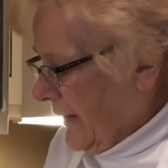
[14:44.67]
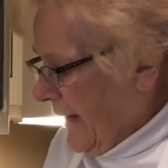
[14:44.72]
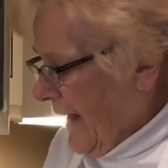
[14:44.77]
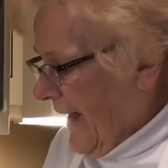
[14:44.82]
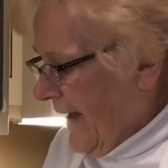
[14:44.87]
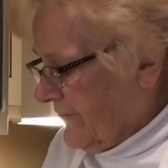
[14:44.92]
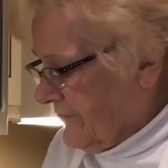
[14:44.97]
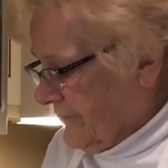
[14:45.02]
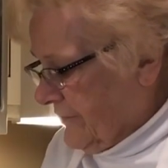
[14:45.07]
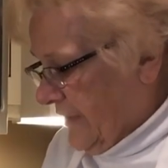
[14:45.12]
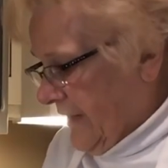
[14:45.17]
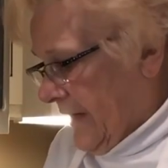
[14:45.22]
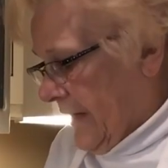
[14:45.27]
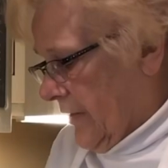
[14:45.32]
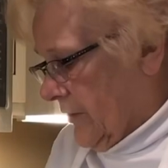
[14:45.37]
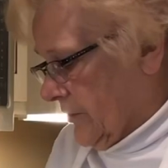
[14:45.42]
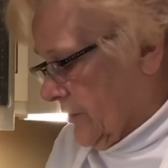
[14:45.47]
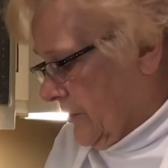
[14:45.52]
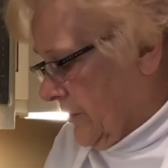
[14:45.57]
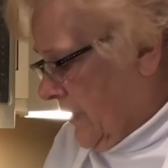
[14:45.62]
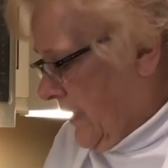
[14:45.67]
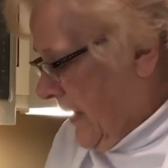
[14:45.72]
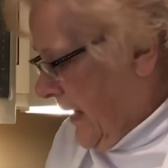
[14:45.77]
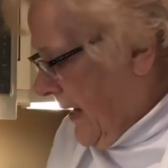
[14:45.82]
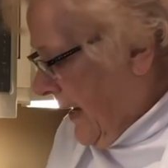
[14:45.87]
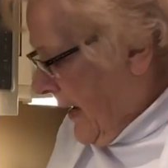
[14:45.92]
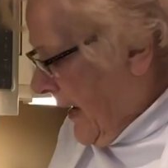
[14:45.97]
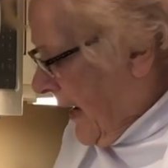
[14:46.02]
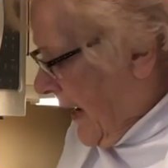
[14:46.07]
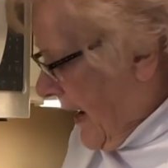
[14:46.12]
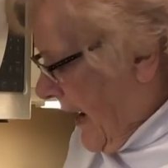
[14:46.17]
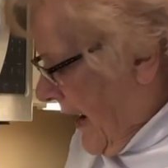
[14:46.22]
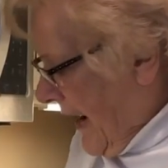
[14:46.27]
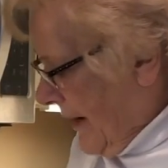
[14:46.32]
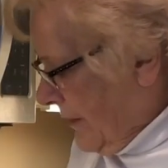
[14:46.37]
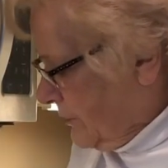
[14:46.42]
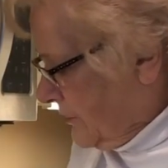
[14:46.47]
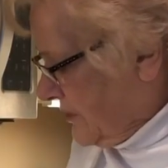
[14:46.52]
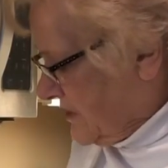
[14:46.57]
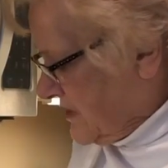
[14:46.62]
half an hour.
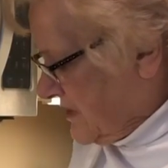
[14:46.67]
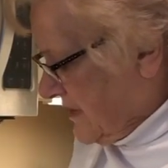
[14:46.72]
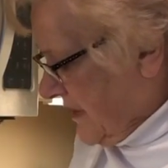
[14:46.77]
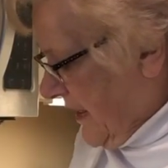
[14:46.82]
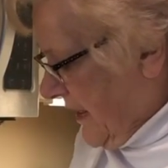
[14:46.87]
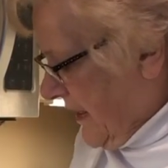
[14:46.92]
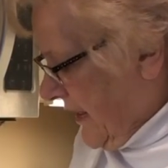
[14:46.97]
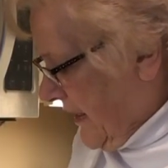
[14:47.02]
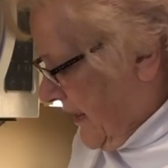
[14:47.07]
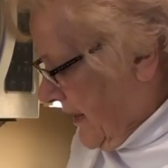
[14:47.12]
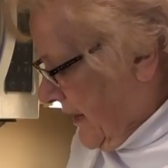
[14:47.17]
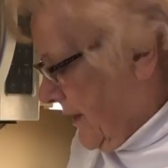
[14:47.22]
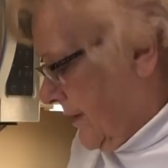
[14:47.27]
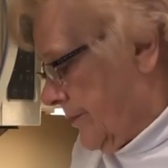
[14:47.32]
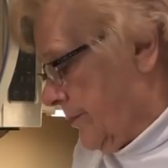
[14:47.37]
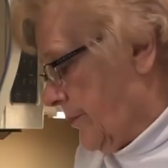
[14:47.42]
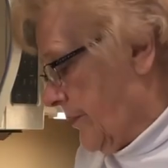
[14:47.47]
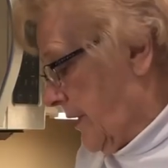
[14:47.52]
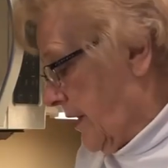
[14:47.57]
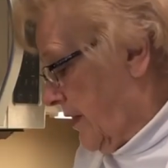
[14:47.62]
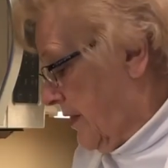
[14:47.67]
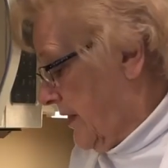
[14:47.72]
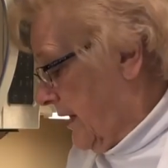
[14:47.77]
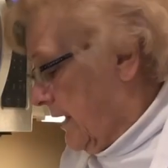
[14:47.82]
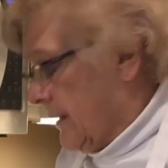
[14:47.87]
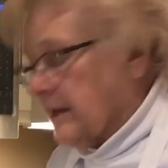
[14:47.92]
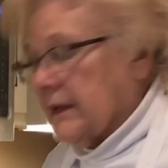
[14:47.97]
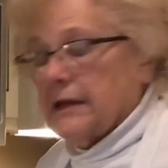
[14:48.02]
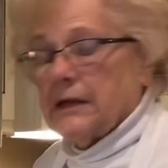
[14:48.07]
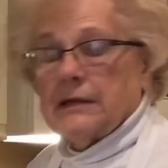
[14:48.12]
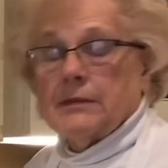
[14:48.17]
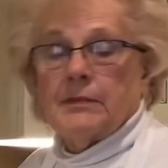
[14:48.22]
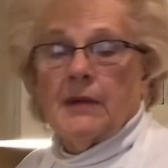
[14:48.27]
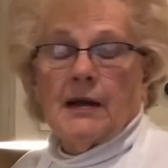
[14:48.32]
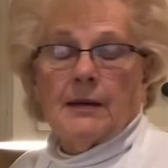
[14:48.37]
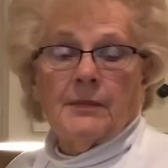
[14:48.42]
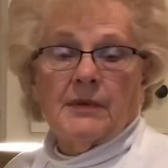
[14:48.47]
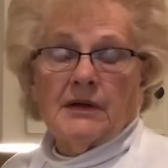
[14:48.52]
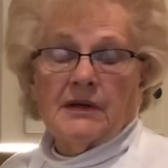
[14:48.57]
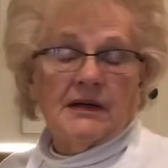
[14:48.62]
I would say they need
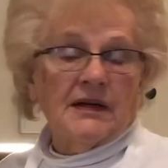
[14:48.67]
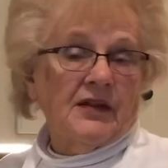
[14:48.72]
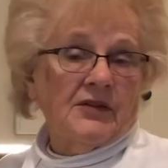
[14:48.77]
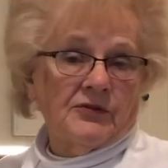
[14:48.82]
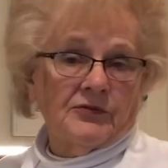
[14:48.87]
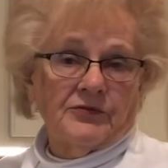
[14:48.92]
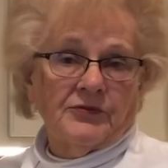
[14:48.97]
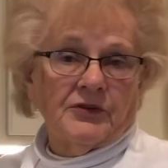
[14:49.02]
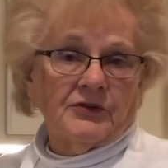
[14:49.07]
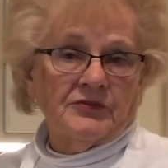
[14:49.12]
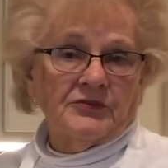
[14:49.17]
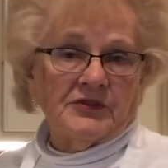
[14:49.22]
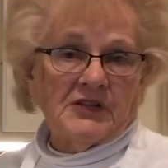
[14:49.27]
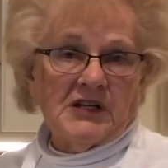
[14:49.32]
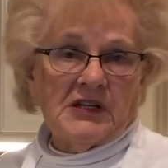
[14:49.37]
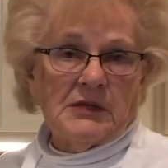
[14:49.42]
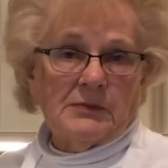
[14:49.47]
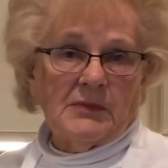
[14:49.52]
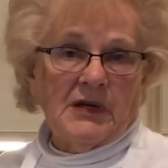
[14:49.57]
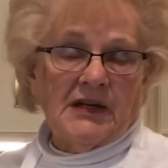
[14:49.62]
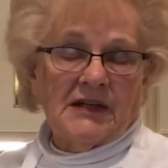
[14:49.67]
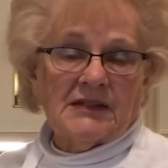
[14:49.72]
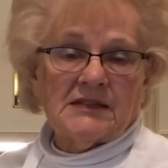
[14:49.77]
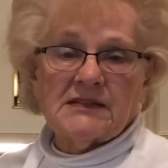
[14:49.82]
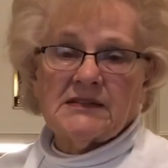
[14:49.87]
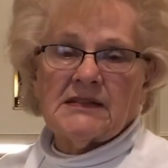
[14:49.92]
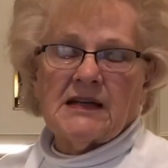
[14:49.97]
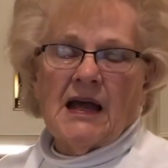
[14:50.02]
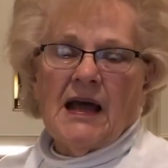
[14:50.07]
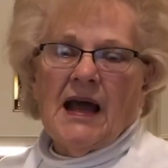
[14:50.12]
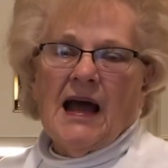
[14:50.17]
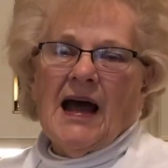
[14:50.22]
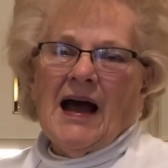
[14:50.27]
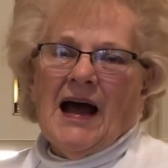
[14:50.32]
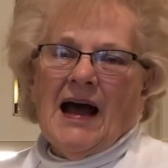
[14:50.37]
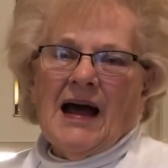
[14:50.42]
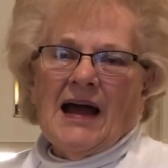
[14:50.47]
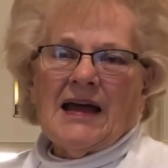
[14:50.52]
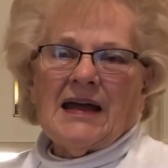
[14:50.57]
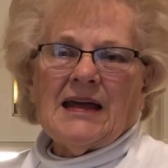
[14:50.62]
maybe another 15 minutes.
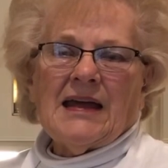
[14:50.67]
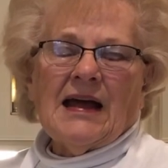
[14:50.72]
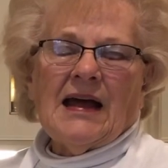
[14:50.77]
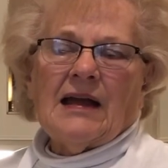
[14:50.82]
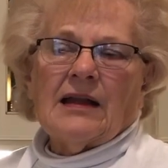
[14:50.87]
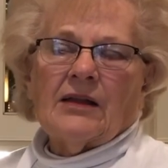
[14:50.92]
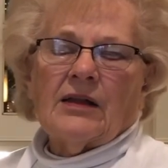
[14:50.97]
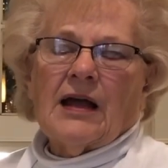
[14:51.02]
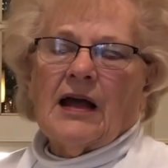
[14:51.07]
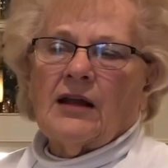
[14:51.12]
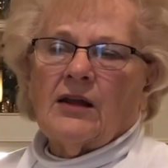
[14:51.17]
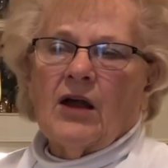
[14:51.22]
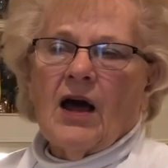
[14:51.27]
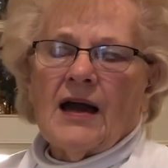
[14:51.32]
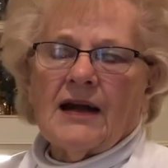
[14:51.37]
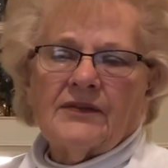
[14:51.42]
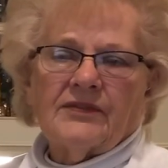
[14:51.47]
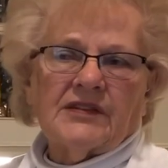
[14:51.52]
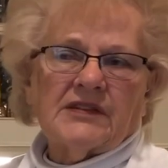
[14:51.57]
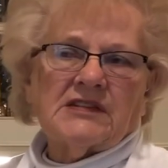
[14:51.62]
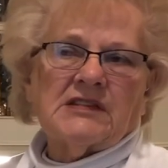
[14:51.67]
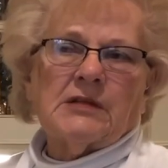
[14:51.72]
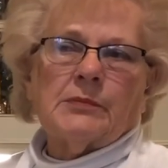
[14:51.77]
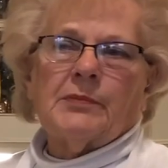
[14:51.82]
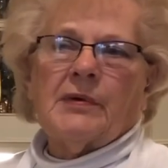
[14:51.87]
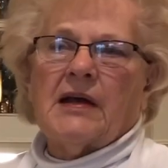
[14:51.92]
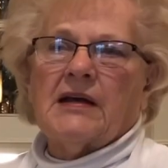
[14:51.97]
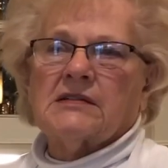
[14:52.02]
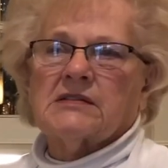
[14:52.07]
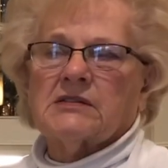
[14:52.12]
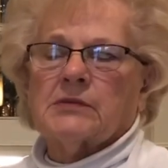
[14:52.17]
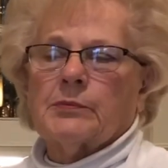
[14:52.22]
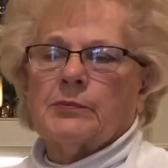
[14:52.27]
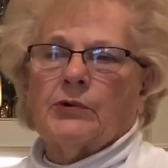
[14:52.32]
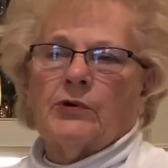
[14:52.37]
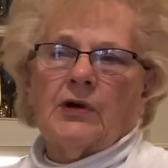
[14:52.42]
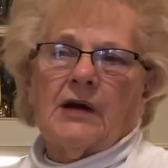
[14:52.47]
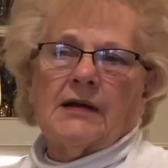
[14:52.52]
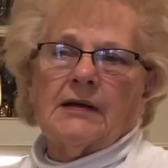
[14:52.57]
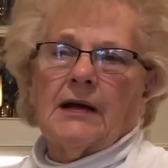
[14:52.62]
A lot of it depends
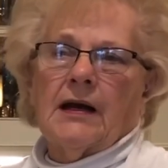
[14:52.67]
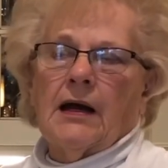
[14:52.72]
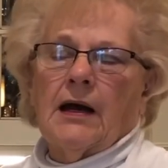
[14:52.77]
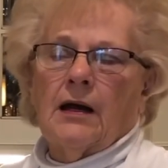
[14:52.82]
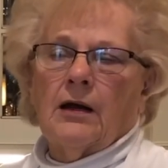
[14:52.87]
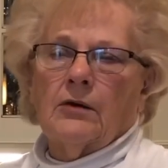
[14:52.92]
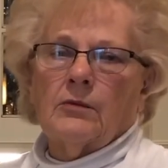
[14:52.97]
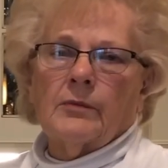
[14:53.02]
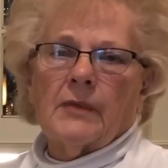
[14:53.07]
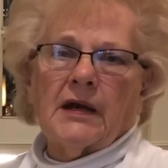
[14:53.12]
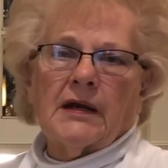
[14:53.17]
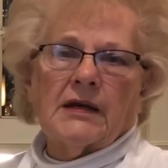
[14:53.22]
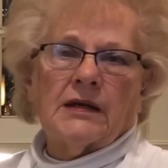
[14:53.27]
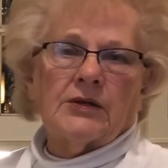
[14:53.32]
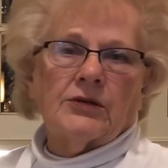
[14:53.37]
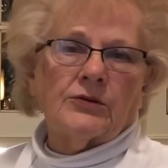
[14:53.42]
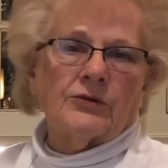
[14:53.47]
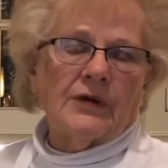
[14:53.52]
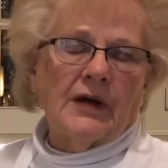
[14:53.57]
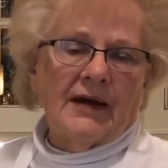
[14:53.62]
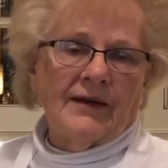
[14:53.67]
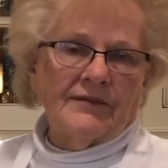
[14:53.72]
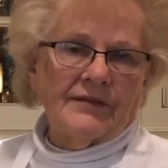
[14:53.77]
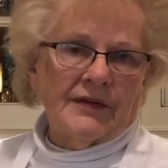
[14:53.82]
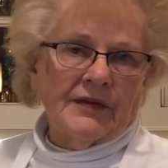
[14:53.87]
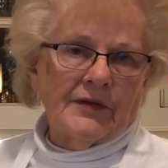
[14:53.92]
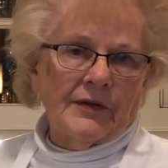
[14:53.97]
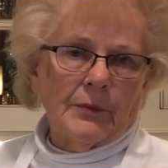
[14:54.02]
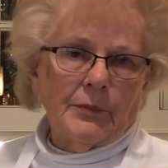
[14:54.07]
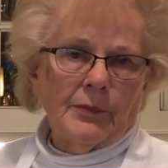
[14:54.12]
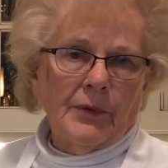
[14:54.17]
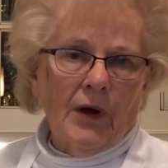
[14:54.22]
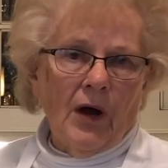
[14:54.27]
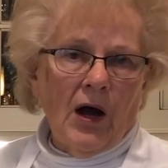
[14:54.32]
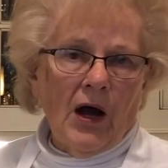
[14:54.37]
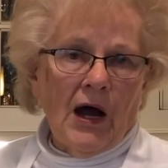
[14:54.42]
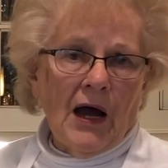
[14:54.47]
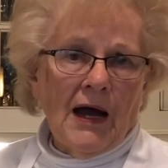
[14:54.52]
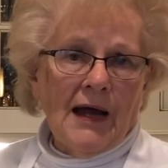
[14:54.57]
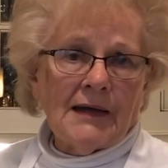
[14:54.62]
upon how many you have in the
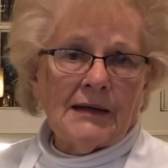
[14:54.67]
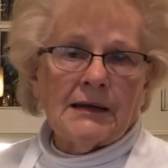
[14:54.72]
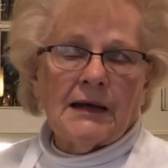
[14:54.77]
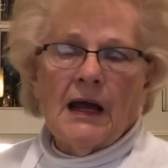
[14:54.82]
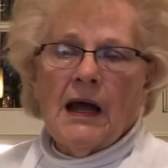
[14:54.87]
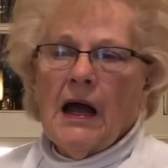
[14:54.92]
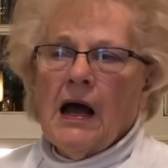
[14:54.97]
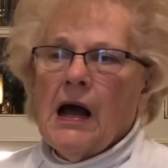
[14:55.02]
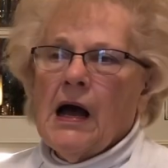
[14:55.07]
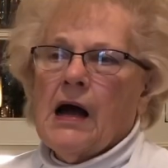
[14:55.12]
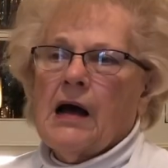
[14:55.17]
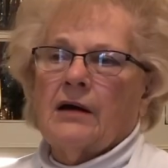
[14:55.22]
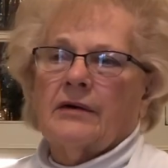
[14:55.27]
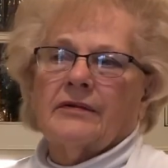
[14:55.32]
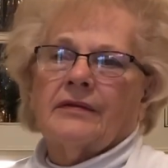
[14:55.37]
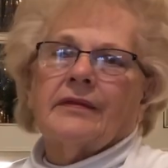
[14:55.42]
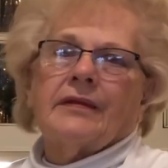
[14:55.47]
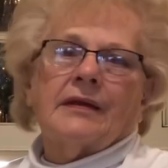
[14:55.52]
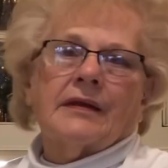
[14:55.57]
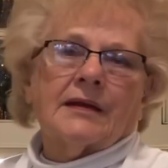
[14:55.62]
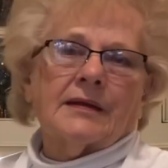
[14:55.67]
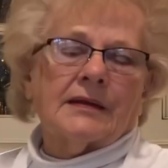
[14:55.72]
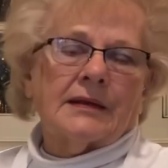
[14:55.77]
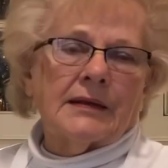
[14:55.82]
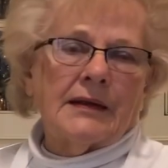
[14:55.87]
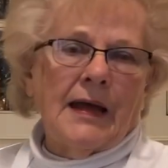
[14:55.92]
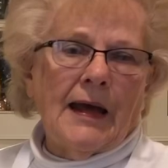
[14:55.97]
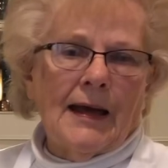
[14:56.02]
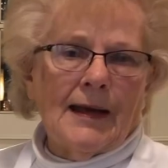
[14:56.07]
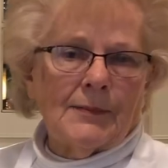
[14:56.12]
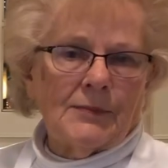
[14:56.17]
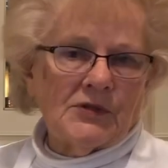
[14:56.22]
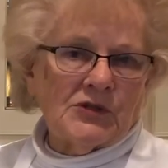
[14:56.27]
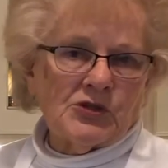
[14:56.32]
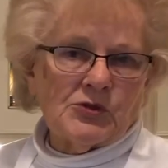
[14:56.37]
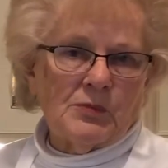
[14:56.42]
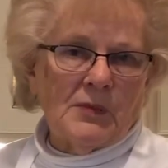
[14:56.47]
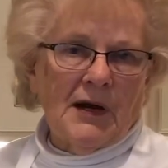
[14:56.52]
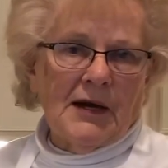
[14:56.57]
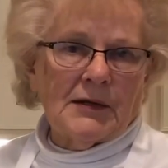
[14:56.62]
pot, how thick the cabbage
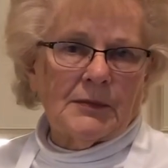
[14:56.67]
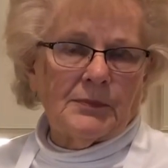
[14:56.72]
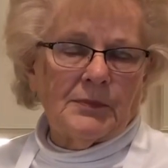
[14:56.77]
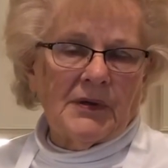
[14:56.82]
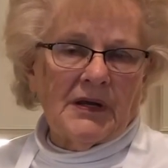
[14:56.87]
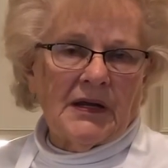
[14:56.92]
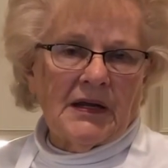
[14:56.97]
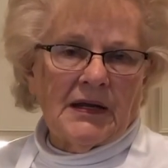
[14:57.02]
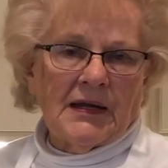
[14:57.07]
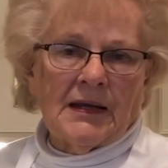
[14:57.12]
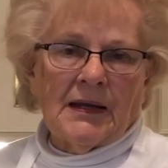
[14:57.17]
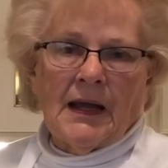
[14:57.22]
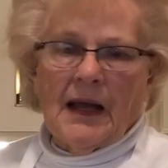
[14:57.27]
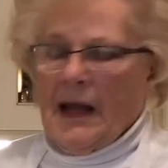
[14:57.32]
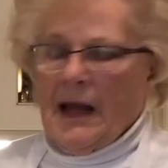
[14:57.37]
might be,